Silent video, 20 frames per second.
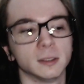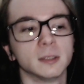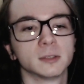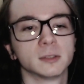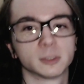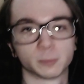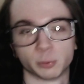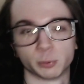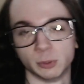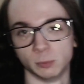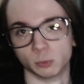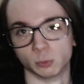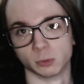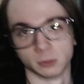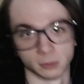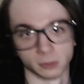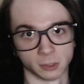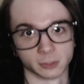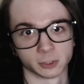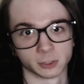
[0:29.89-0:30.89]
Supreme
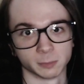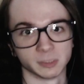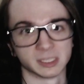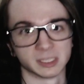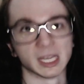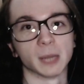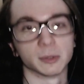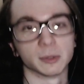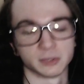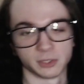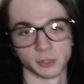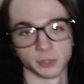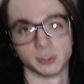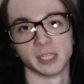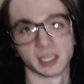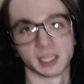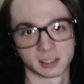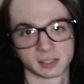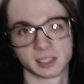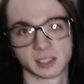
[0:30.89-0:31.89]
Ruler Ultimate. That was their
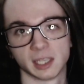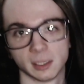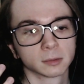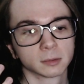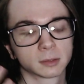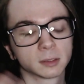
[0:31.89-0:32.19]
next game.